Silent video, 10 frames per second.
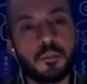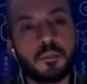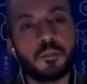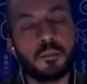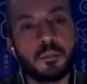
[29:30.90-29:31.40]

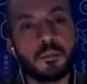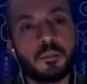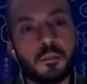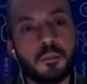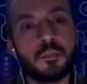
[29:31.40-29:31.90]

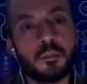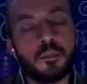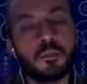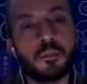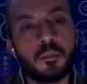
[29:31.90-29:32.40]

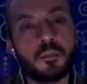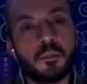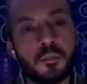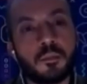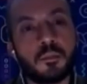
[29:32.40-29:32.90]

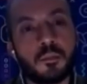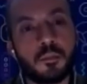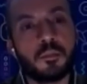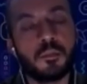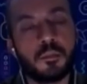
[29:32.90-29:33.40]

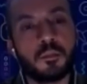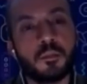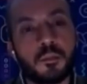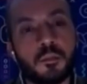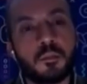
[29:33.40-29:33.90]

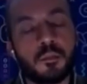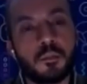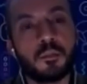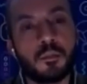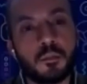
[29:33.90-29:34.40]

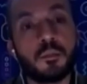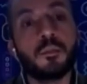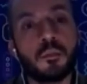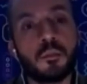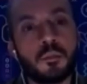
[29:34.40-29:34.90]

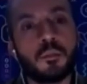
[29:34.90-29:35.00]
[no speech]